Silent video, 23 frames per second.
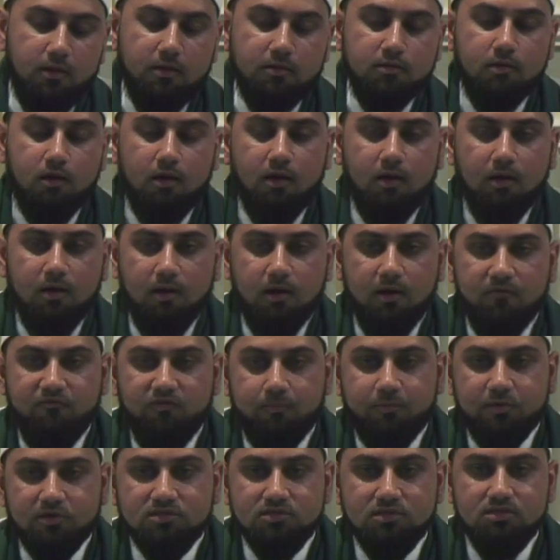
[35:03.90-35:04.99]
uh, if a
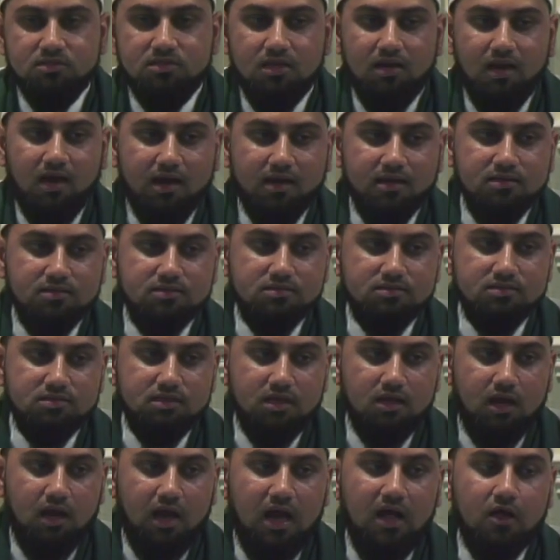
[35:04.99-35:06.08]
person denies
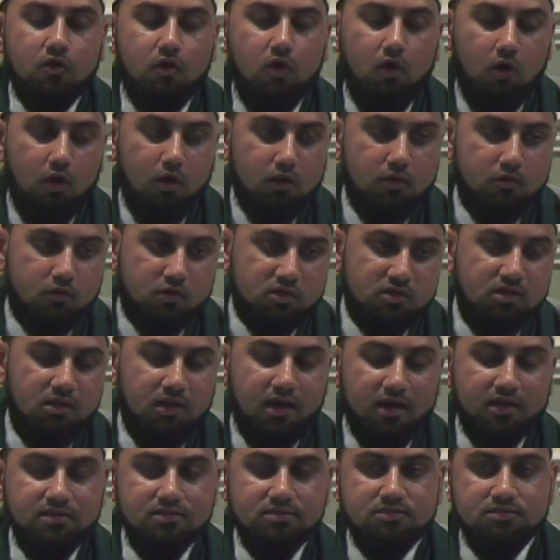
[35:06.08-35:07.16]
alcohol or
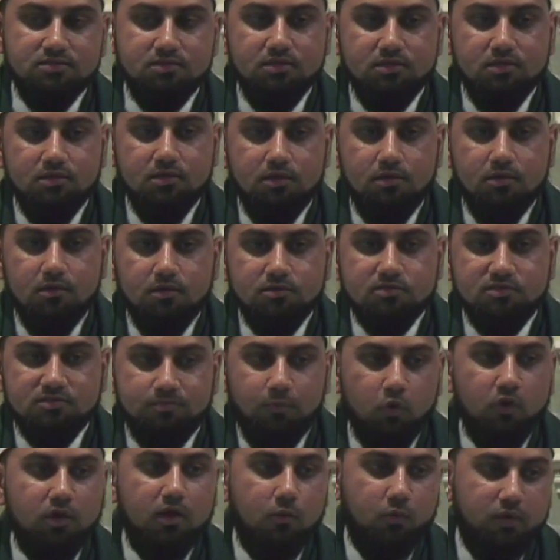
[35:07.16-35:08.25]
denies
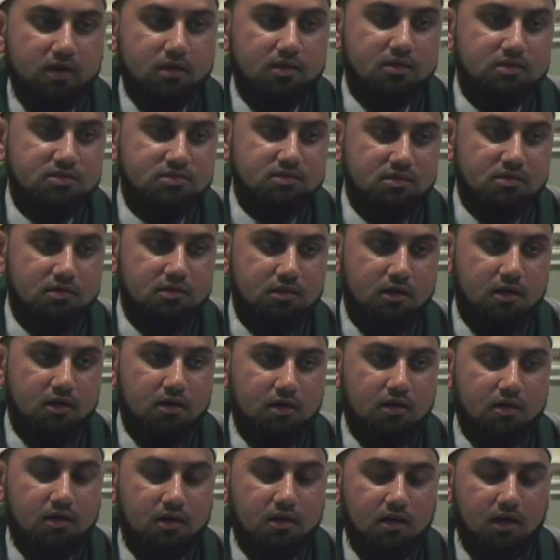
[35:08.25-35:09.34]
smoking weed is
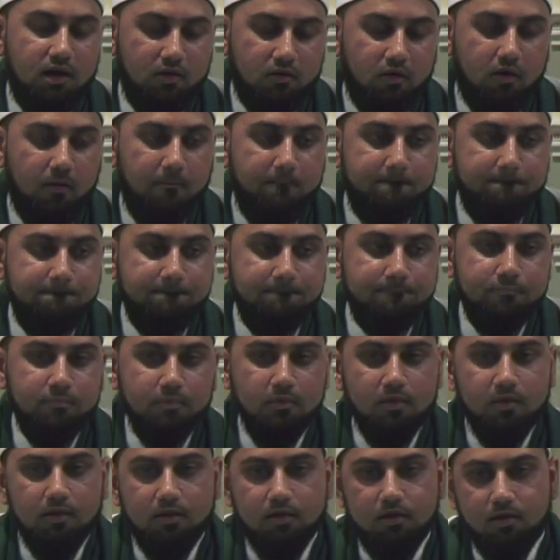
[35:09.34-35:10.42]
uh, haram,
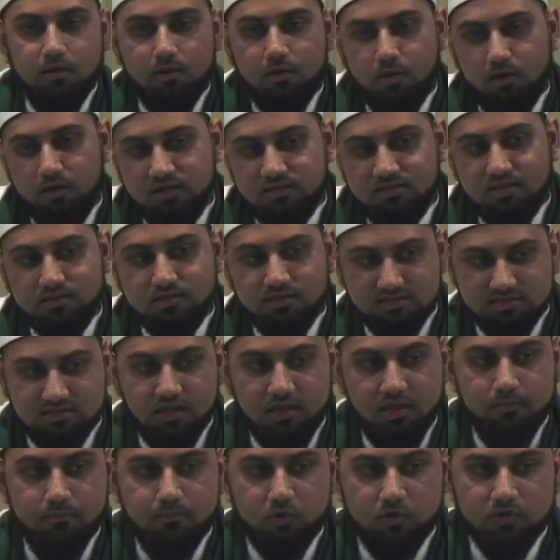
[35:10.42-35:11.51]
is that the
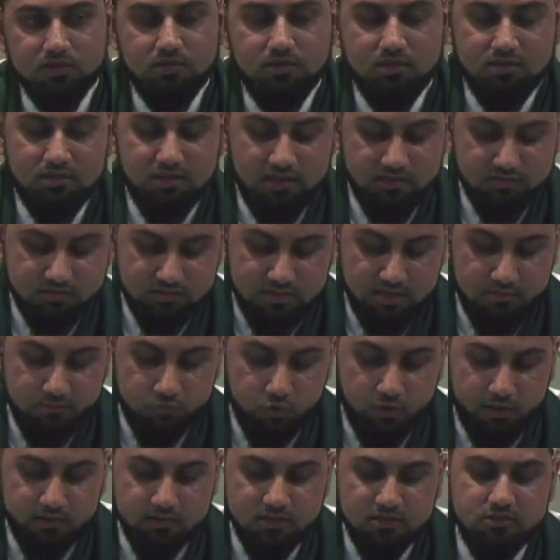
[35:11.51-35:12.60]
same or the same
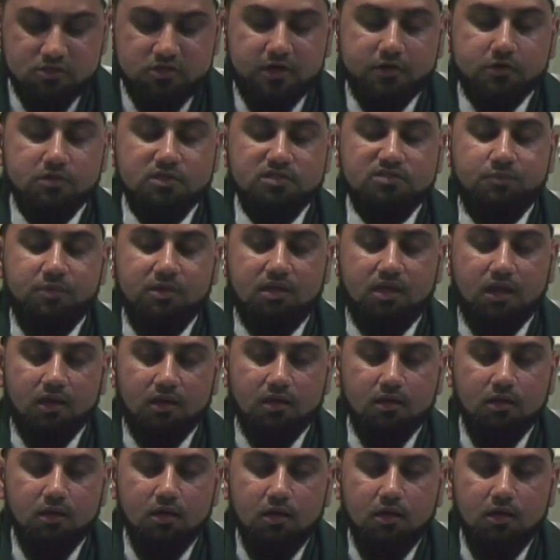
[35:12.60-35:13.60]
ruling? Generally speaking,